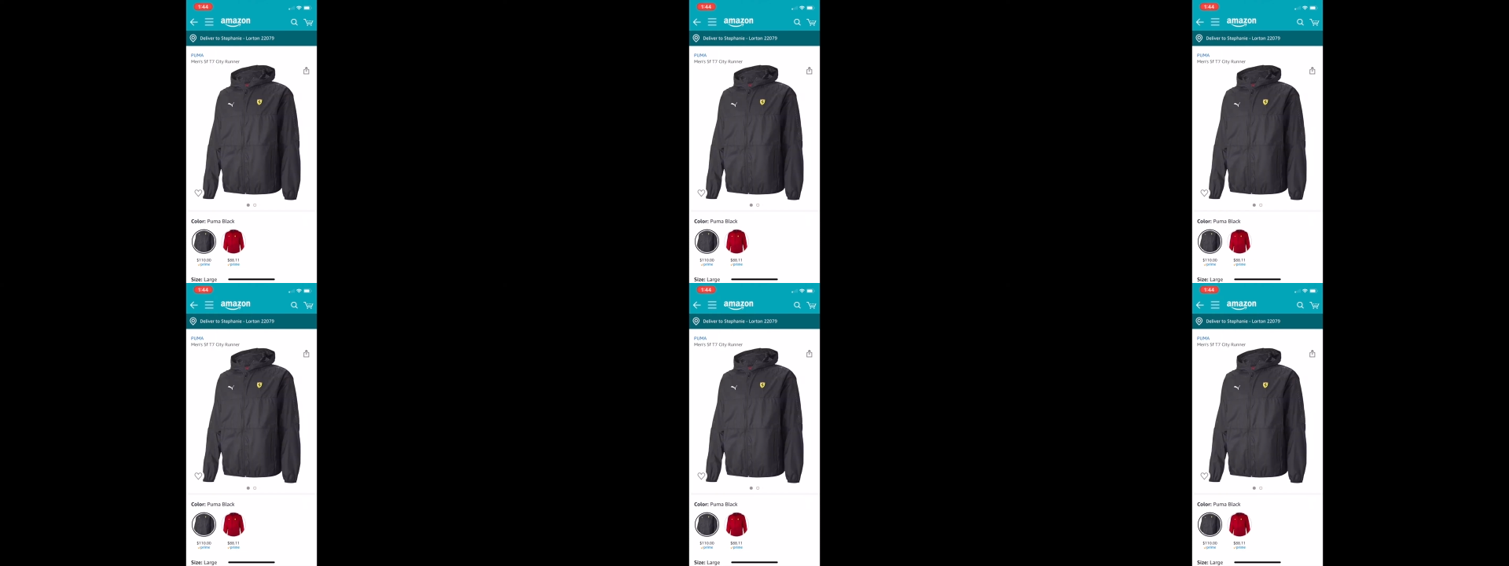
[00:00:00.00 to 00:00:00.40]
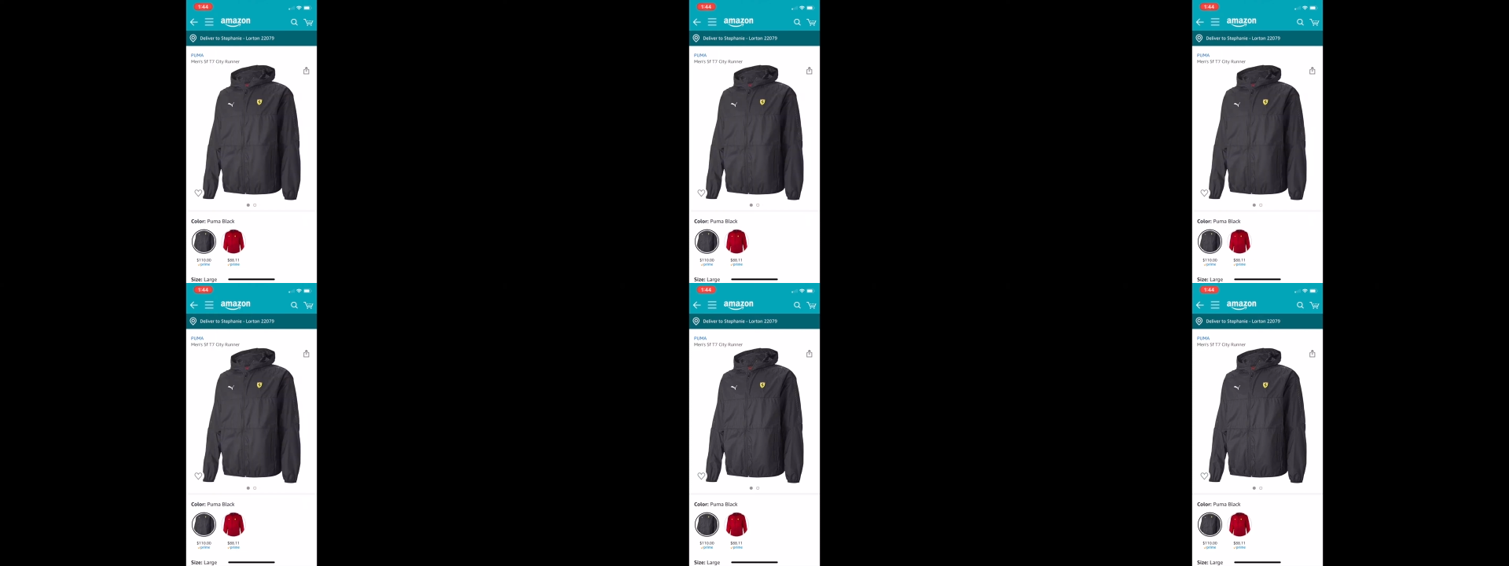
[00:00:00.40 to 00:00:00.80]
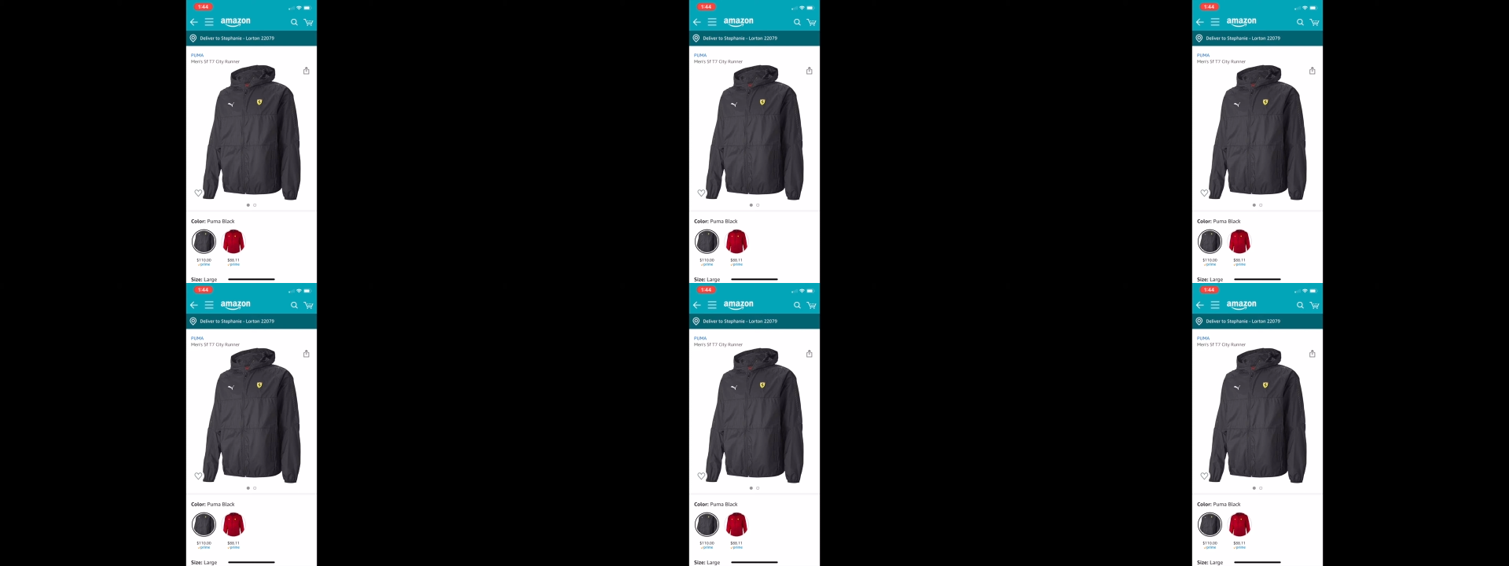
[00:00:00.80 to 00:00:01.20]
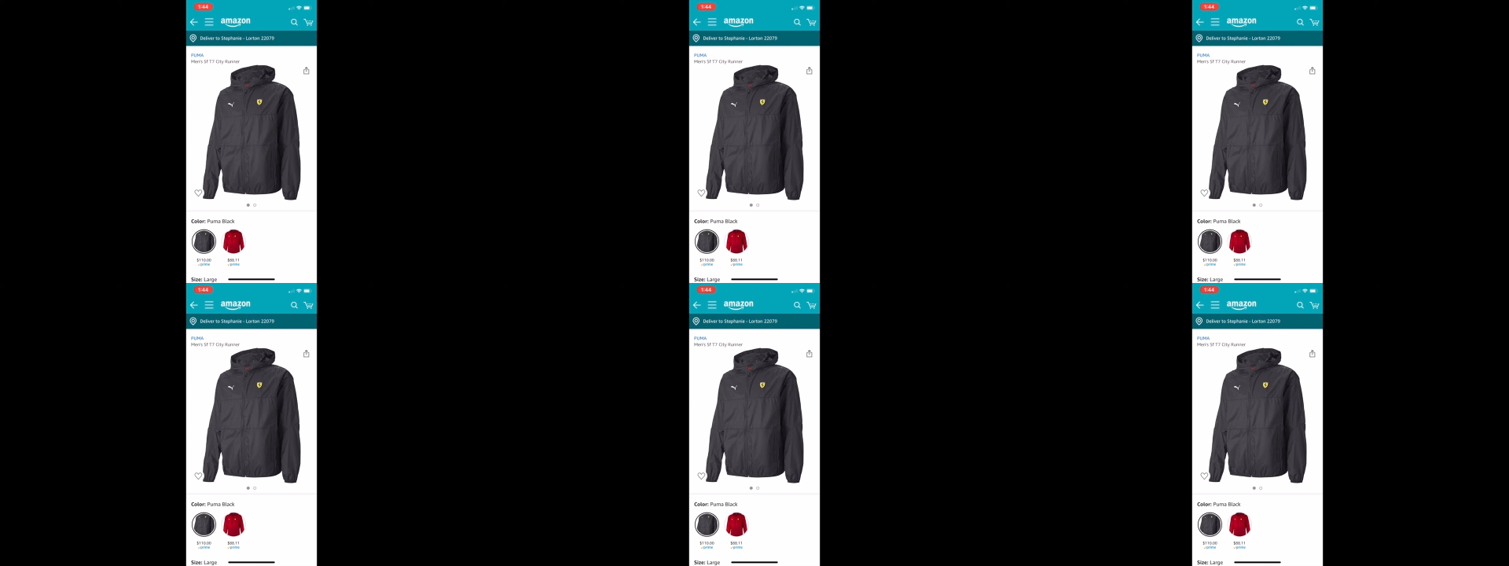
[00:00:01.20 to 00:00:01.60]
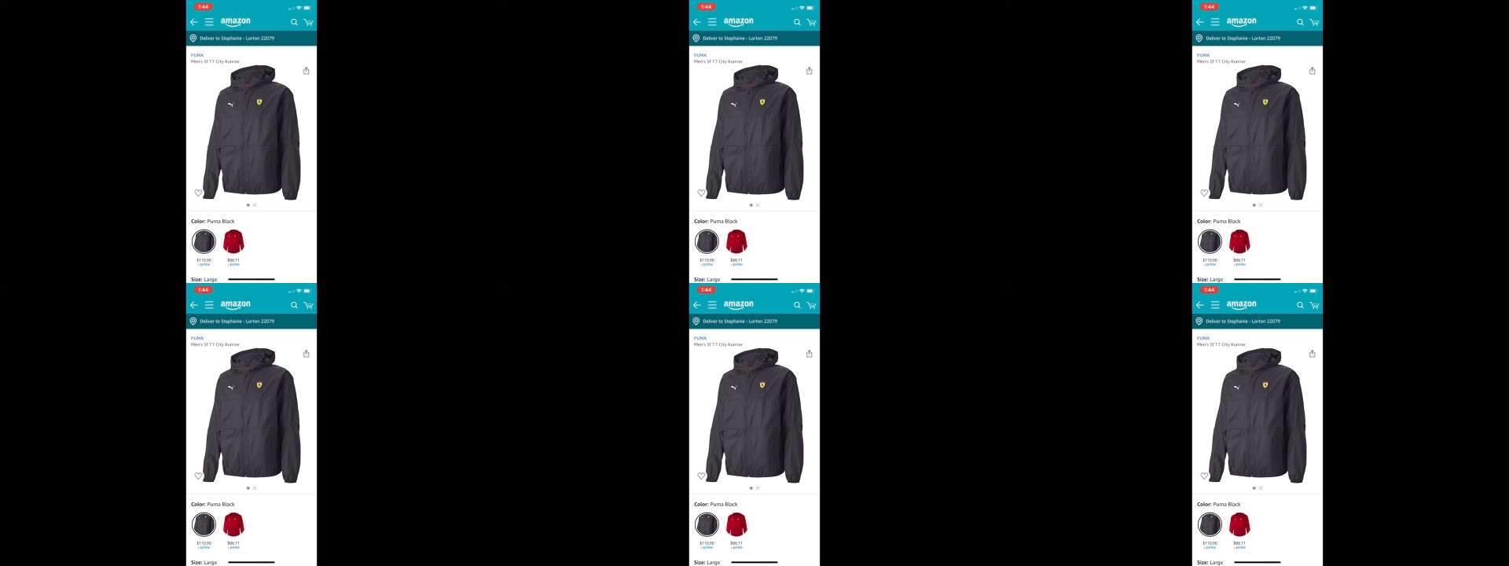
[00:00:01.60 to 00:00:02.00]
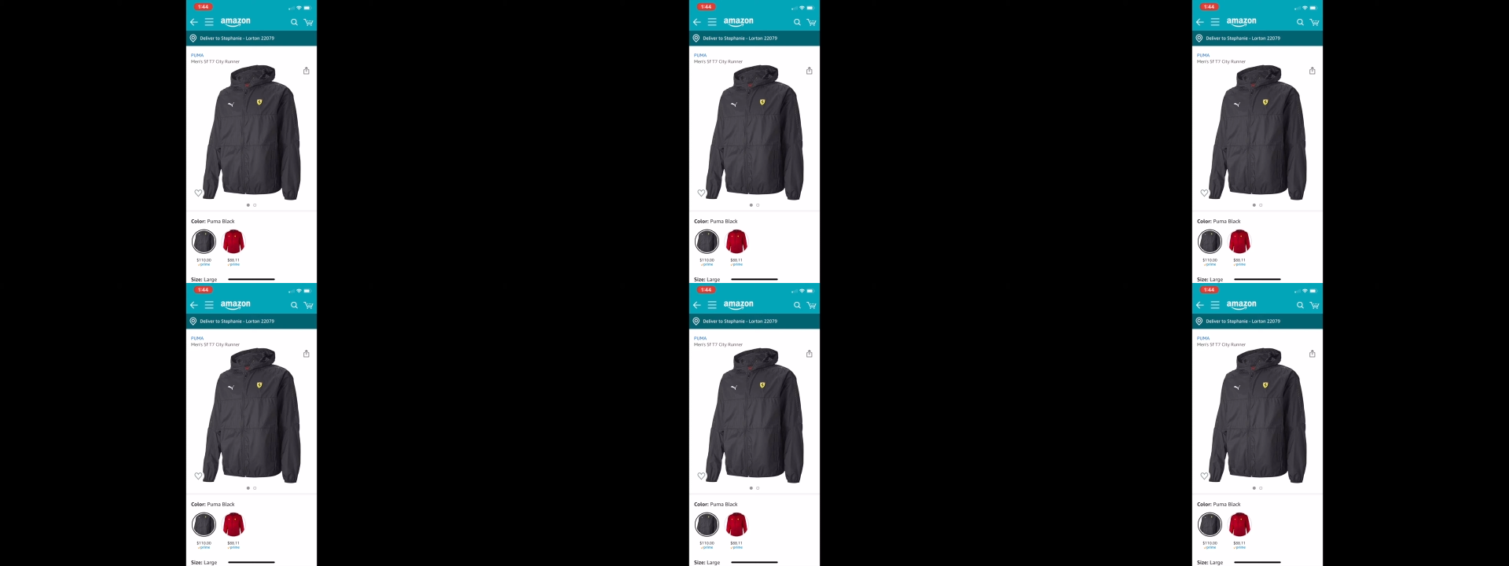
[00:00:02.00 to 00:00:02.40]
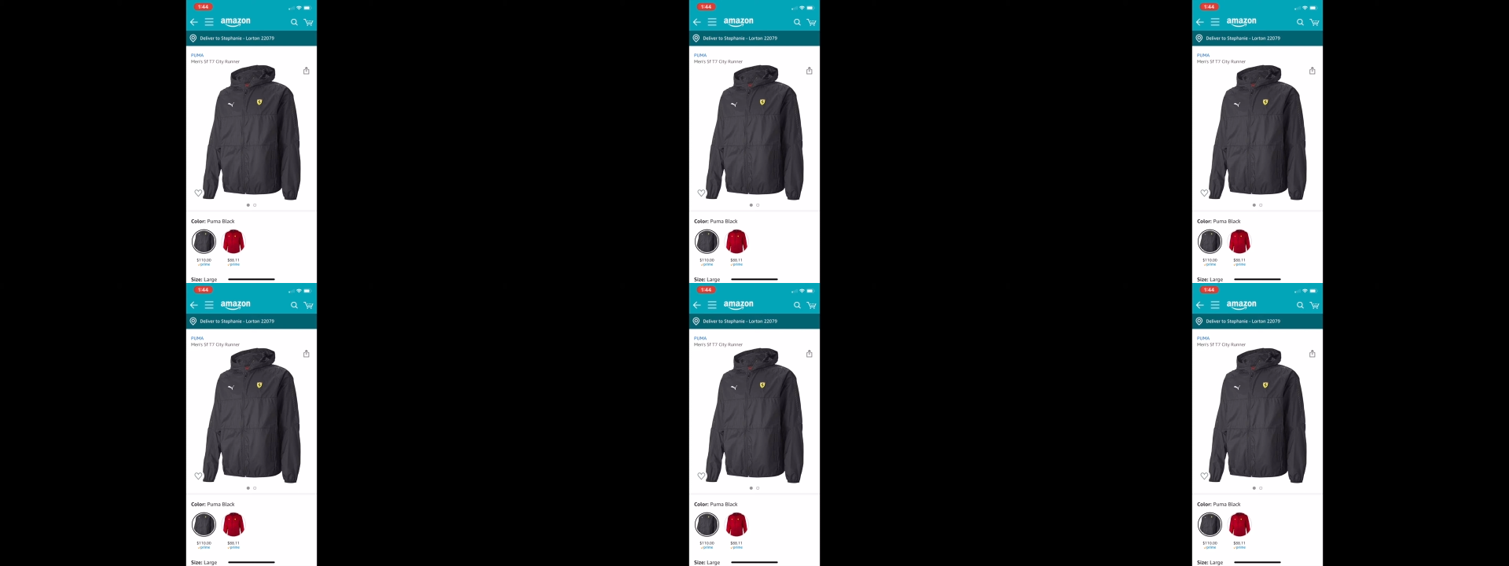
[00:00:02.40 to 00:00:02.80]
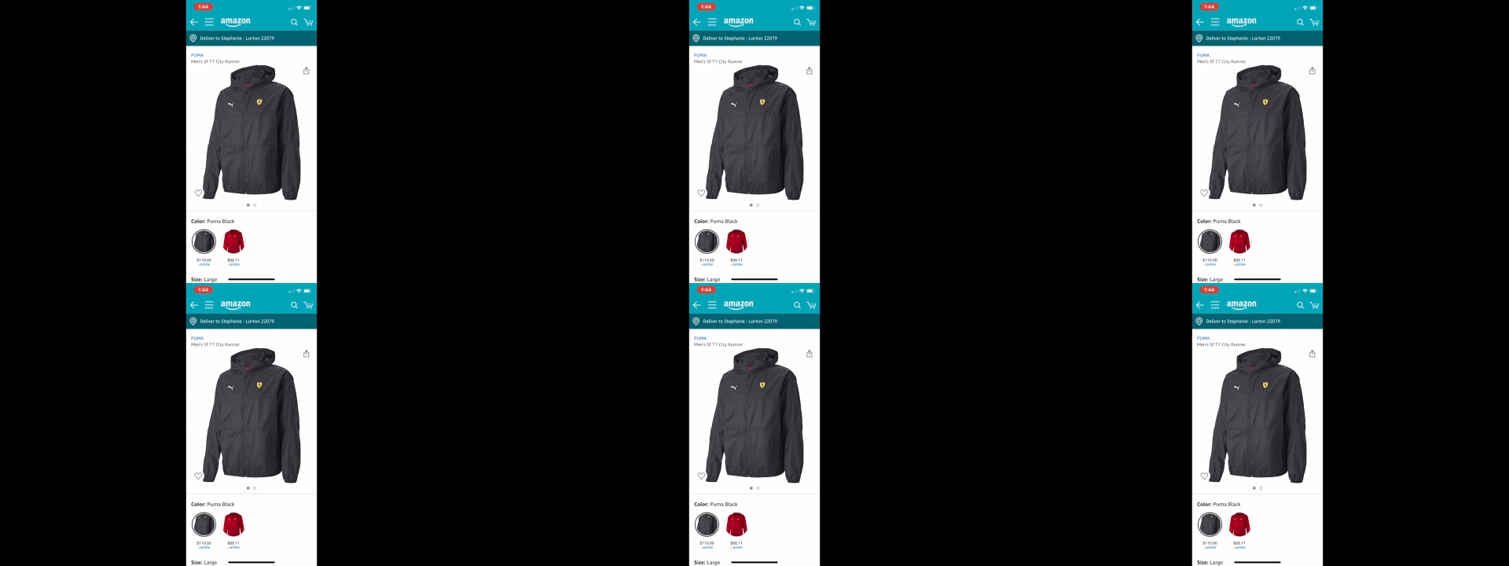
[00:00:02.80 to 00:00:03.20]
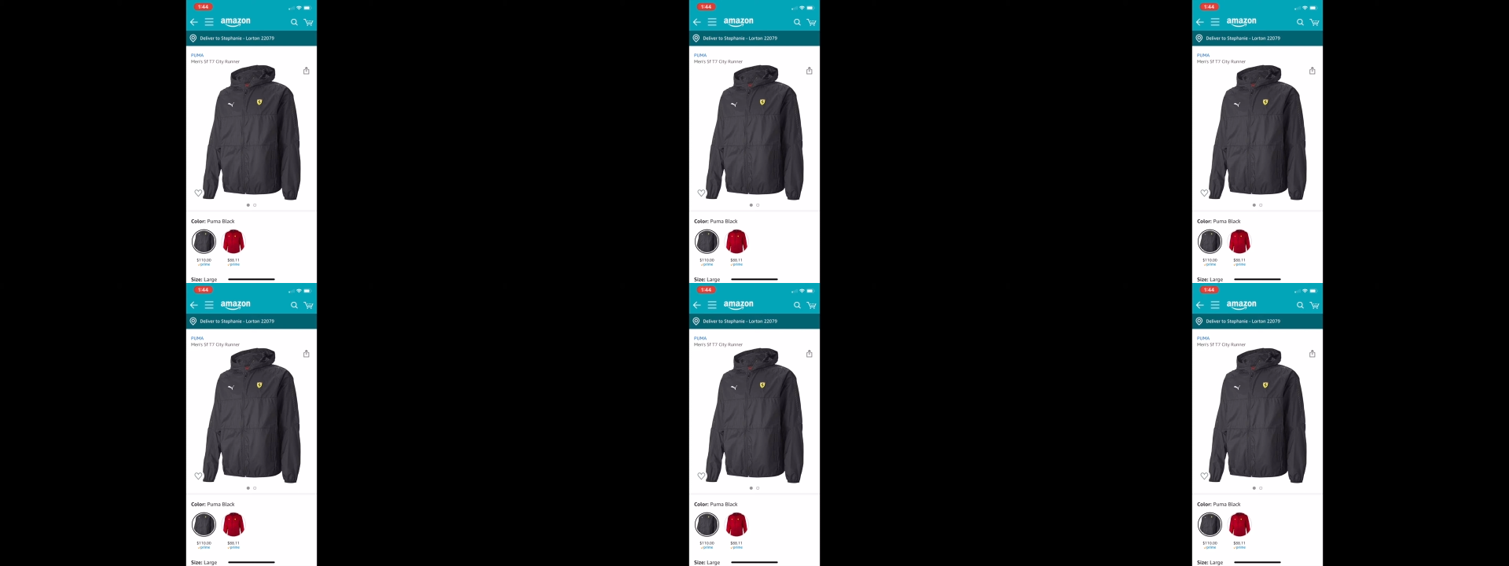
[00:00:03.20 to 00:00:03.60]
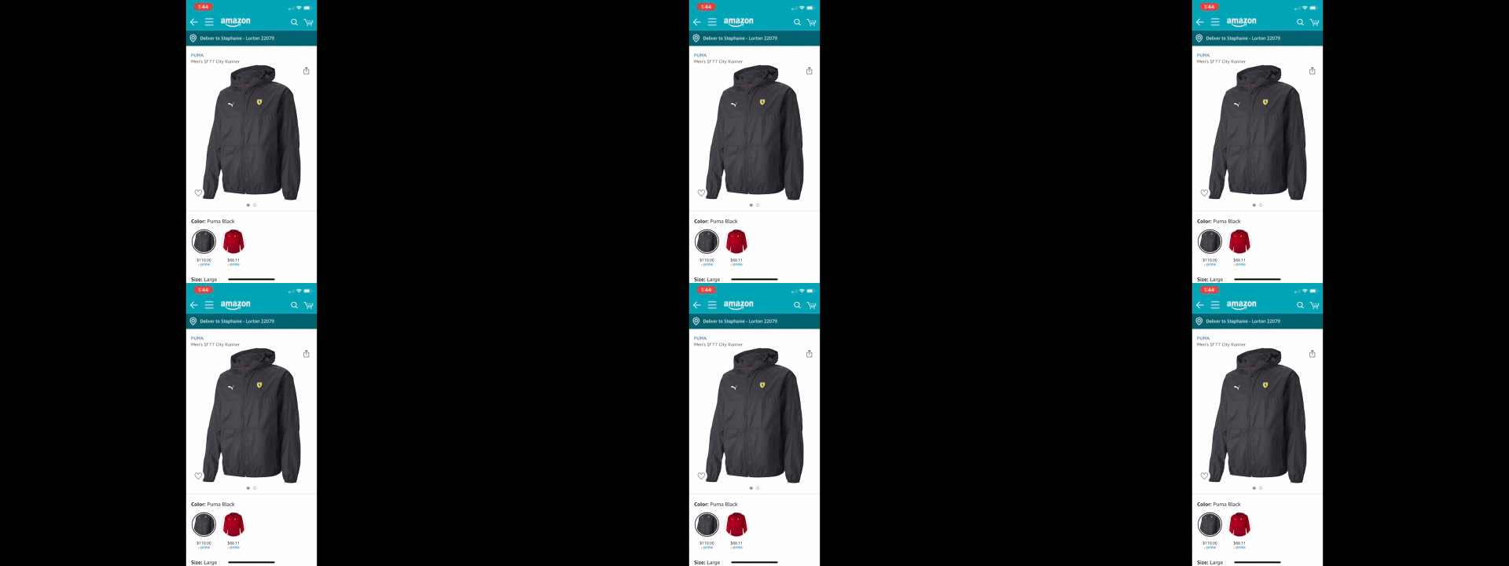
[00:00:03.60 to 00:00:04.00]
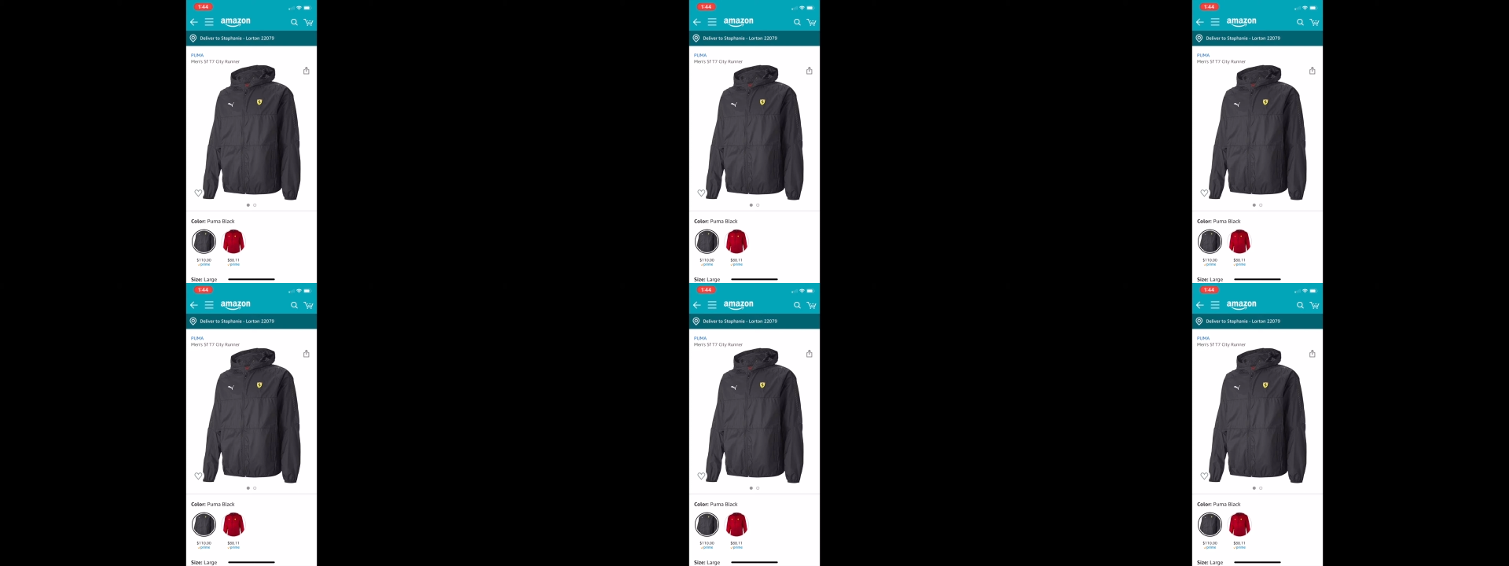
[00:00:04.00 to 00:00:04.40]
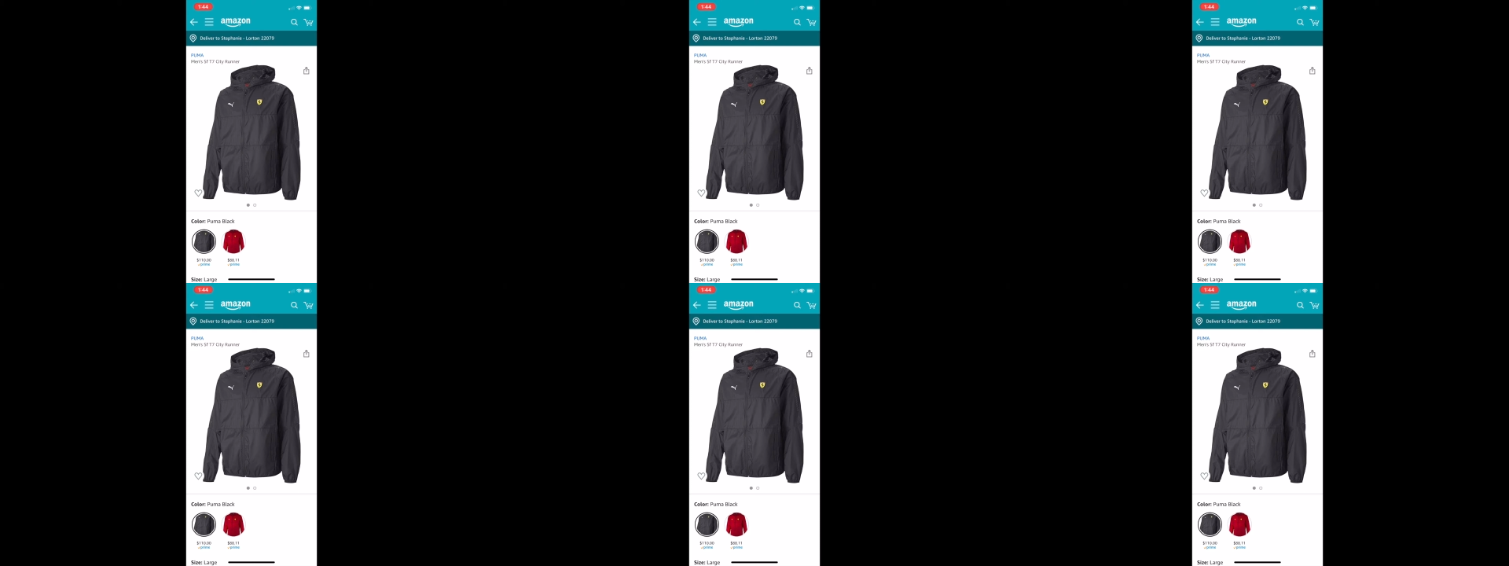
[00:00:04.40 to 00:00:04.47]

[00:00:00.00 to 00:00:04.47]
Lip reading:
No face is visible, so there are no lips to read.